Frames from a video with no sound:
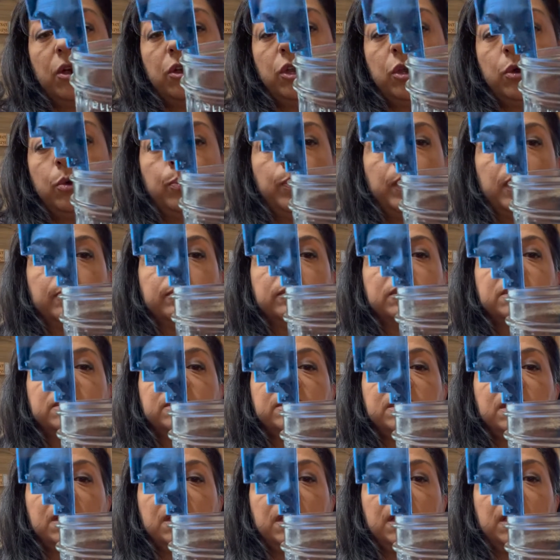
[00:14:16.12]
you would be able to
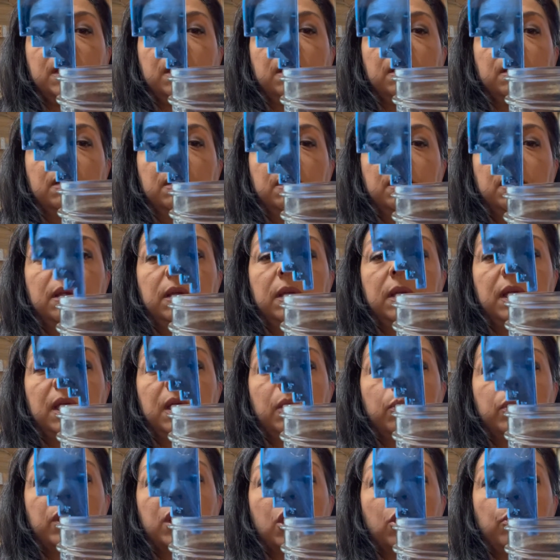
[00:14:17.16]
see. It
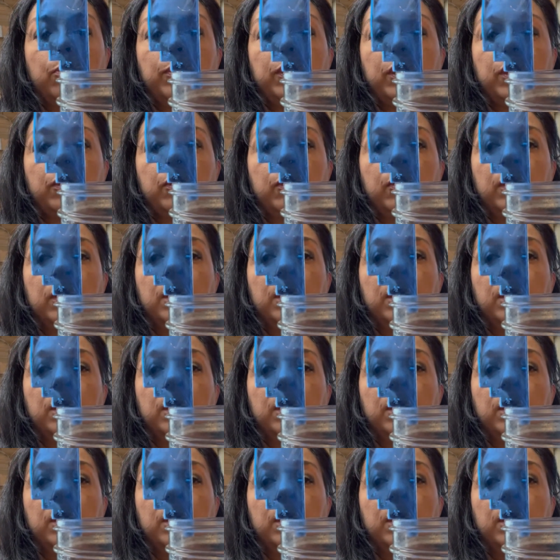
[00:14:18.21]
would help you